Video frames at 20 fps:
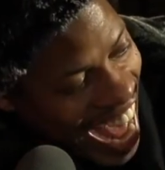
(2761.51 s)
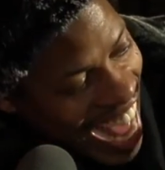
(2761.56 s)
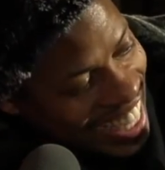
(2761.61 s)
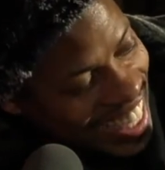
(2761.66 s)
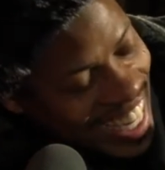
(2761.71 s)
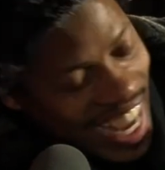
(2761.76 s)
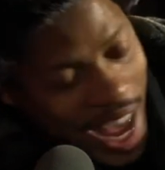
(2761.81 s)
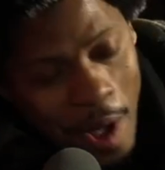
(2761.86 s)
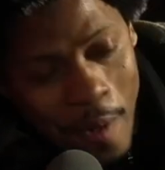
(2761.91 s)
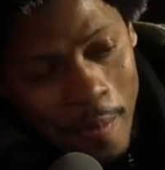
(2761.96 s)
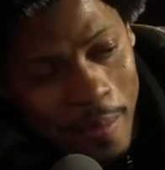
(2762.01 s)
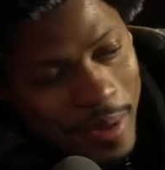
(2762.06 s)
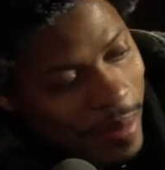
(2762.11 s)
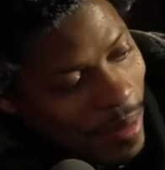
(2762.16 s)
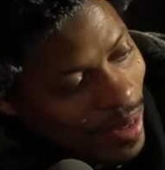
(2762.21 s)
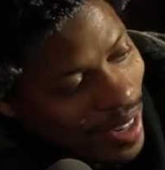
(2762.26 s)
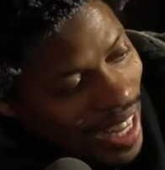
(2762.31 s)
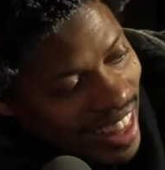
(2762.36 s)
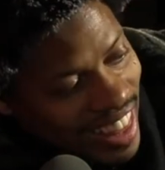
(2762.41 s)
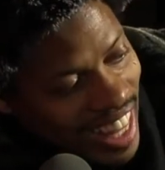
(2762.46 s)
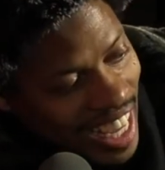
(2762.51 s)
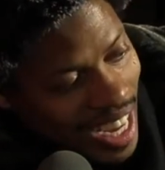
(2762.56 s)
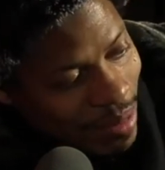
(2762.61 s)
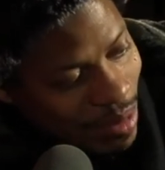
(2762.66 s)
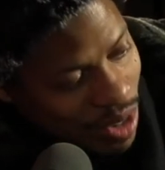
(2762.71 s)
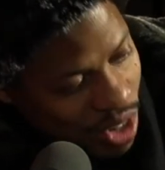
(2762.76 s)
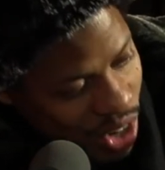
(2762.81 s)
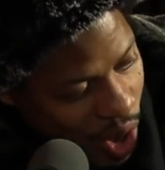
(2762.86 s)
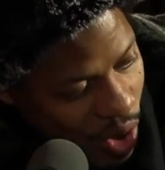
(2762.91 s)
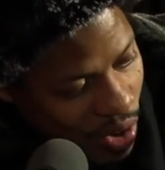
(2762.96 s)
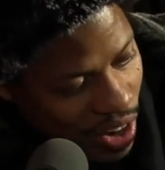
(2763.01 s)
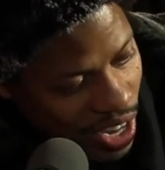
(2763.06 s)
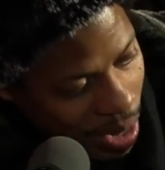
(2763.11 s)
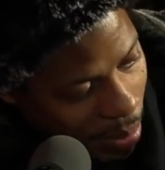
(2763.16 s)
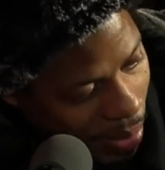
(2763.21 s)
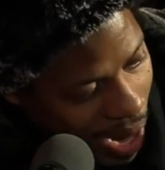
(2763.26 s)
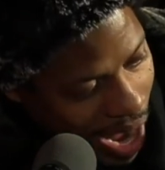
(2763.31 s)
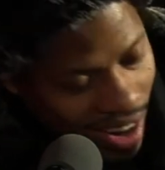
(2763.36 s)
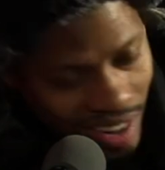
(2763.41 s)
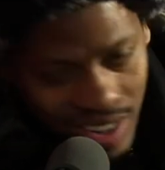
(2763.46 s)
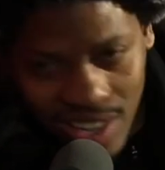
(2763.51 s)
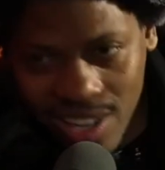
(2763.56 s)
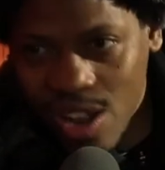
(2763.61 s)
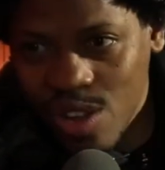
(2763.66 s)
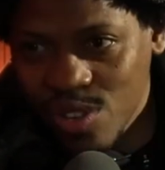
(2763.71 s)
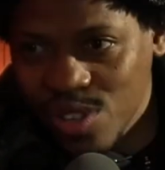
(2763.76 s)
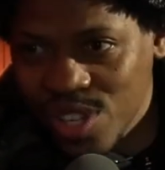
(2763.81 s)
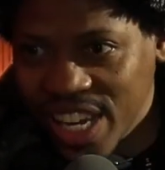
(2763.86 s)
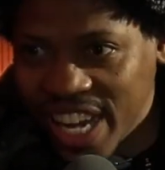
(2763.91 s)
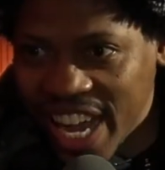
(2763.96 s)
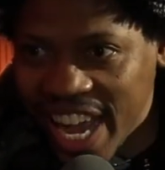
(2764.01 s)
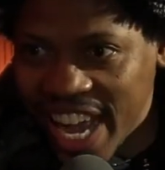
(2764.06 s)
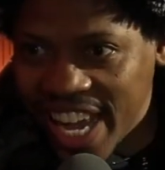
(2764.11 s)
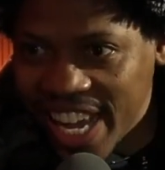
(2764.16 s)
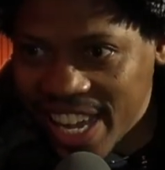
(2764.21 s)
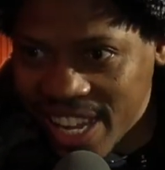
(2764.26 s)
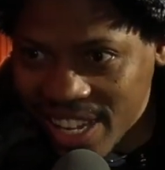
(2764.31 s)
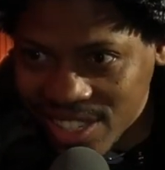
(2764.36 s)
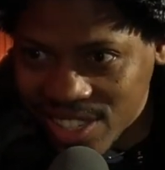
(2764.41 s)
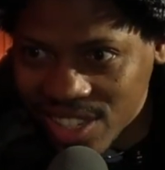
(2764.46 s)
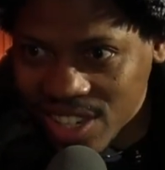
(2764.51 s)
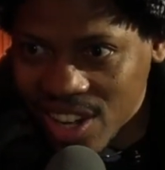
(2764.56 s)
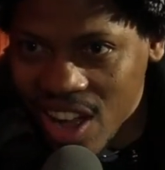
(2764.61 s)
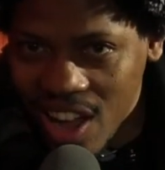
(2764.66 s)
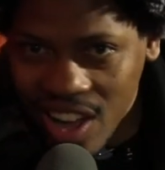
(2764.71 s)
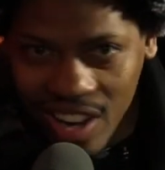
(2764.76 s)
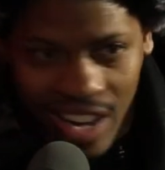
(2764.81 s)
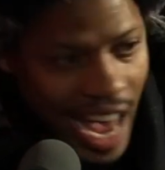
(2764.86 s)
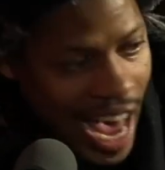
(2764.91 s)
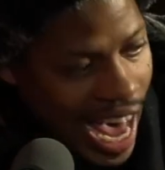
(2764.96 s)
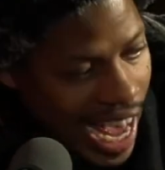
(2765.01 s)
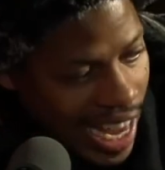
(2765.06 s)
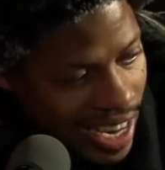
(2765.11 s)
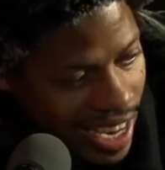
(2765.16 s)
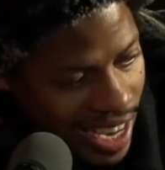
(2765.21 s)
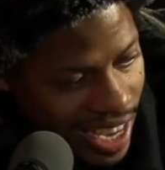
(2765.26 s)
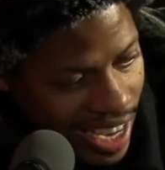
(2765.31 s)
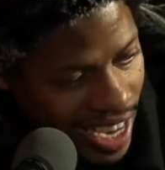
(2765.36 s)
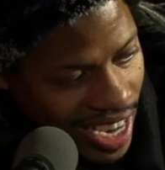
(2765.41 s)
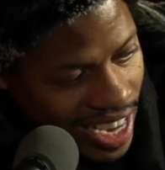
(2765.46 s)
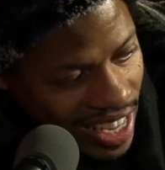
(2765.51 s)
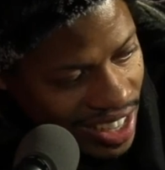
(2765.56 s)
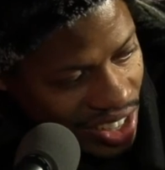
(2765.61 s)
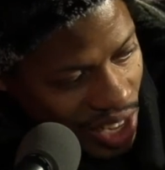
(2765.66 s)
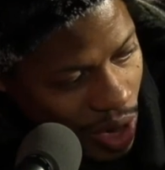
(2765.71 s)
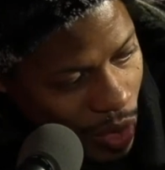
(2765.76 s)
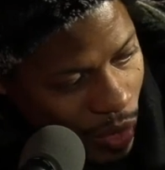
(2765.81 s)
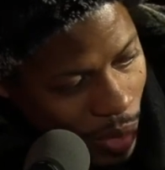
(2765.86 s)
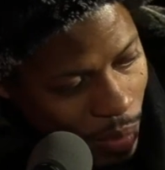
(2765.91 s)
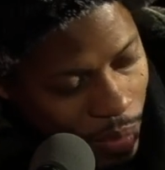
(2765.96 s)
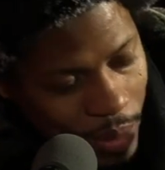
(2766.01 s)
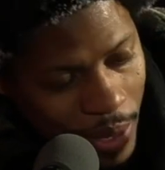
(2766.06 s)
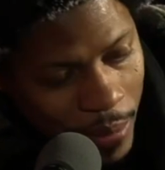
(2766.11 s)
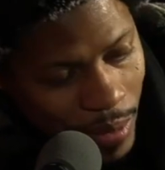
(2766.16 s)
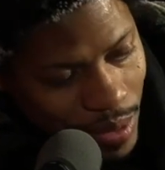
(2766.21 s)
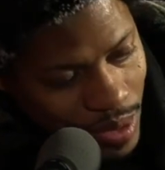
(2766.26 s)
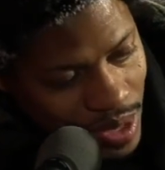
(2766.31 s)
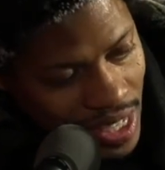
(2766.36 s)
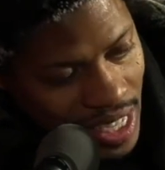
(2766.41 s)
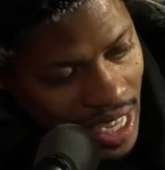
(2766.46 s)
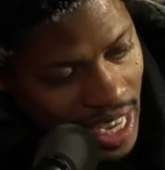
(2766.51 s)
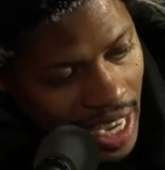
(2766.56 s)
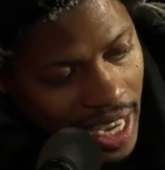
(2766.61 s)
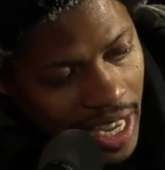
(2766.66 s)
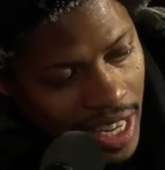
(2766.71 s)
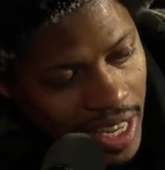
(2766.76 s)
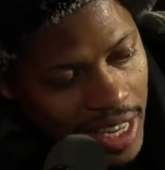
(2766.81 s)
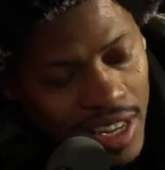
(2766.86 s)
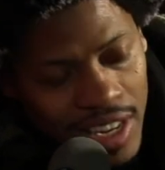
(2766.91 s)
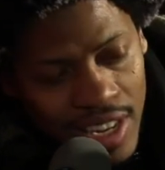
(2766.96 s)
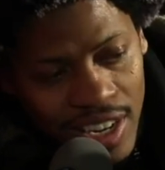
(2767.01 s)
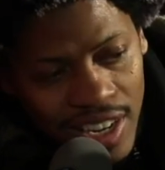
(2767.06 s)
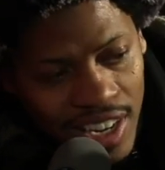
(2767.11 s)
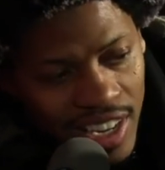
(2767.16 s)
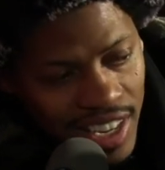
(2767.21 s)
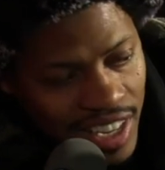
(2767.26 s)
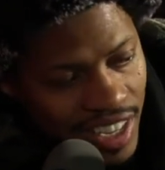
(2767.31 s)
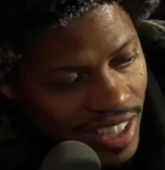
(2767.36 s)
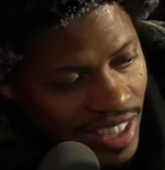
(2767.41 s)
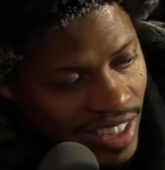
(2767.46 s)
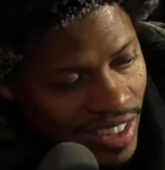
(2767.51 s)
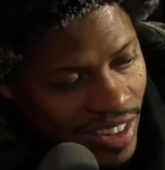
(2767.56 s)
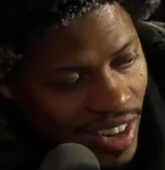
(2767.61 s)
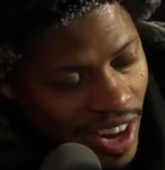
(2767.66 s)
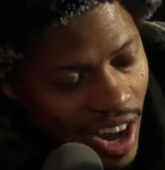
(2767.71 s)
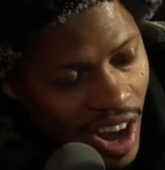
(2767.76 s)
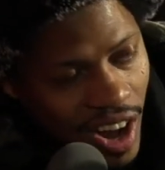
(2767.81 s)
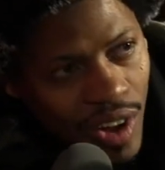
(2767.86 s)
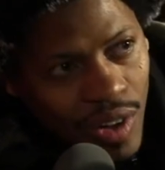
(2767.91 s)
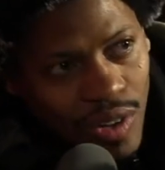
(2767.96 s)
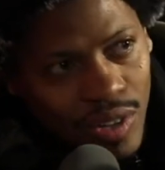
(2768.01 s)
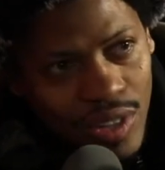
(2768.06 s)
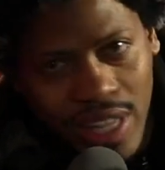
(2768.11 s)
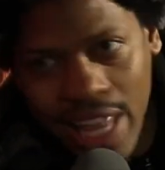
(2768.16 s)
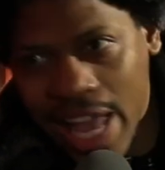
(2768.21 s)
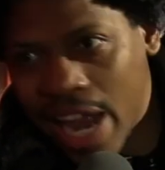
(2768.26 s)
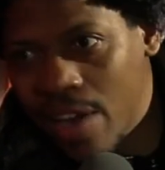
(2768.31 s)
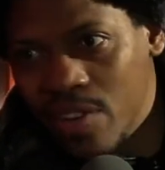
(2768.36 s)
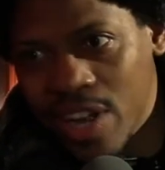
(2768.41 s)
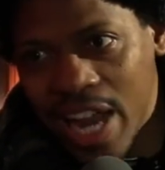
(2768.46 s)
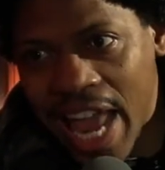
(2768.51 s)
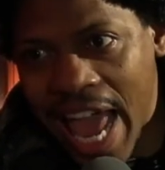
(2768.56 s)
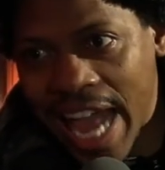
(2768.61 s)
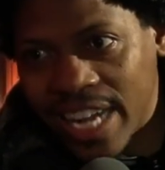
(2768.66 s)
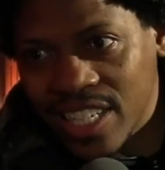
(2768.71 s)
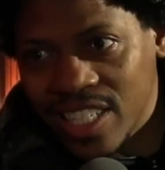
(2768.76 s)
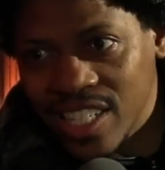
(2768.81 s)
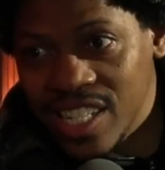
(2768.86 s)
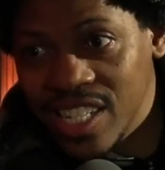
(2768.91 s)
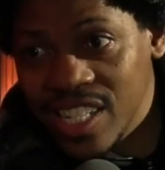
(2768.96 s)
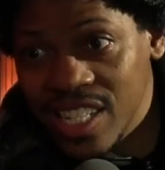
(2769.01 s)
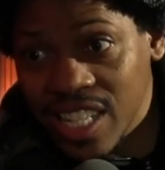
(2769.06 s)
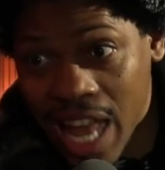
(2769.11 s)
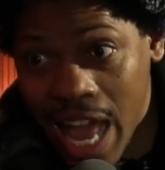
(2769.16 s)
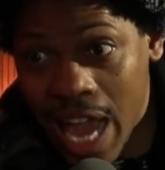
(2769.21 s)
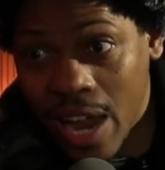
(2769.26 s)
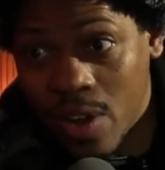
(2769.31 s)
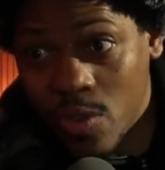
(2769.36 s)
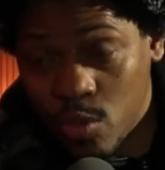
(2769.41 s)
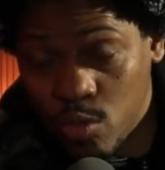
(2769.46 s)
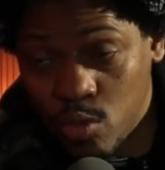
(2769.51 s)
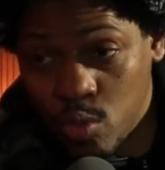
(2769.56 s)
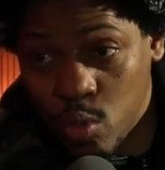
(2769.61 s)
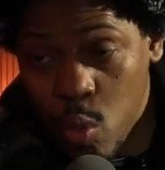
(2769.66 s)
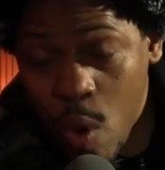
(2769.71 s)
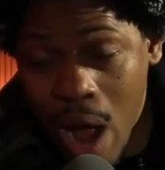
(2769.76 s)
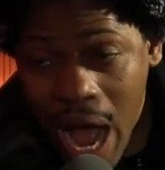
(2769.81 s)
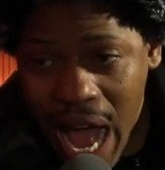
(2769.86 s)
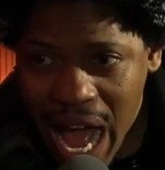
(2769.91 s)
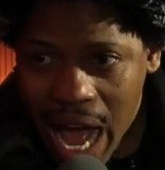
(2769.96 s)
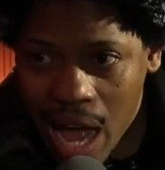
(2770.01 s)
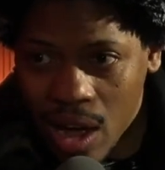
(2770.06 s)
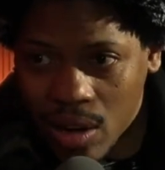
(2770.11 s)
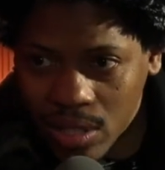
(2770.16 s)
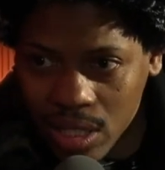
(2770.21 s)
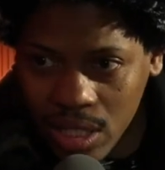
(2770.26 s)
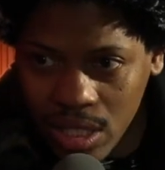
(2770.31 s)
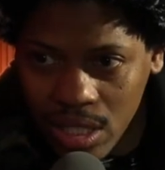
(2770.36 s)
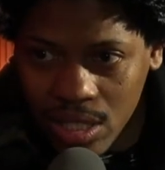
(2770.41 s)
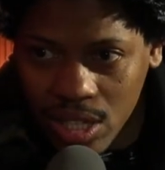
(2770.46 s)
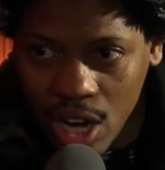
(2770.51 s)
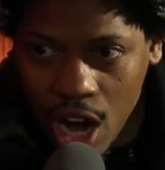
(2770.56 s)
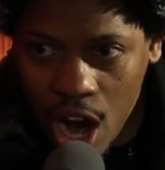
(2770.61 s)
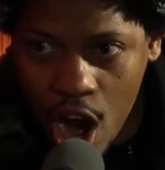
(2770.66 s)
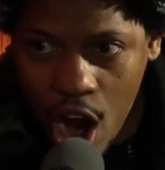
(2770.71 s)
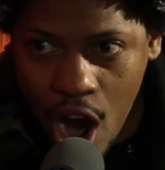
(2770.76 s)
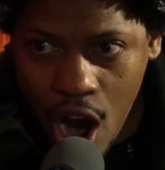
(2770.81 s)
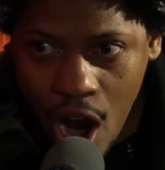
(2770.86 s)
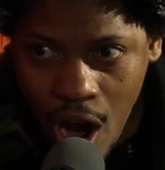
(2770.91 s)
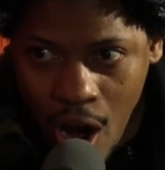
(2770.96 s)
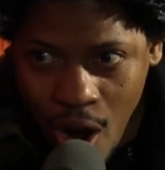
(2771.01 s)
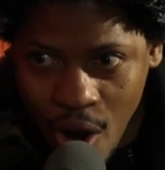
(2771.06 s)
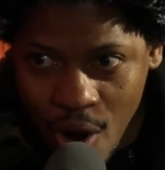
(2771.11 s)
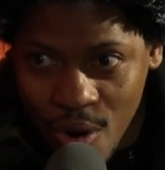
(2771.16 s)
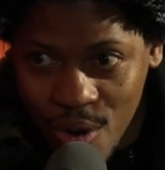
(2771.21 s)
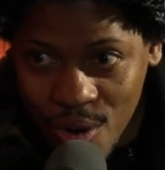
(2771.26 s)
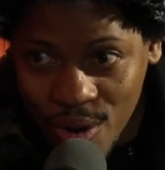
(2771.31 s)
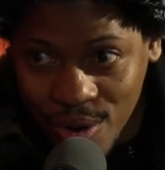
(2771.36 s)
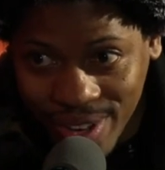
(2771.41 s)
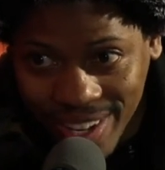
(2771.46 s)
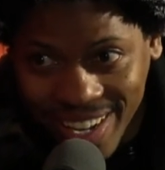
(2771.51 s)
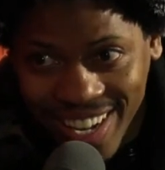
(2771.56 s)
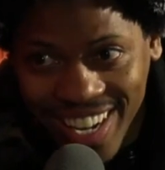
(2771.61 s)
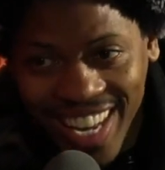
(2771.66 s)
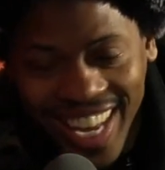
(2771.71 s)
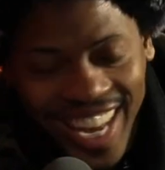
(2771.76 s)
And I tell people, they think I'm joking about close in age and all that. And so when people see it, their reaction is like, wow, he's old.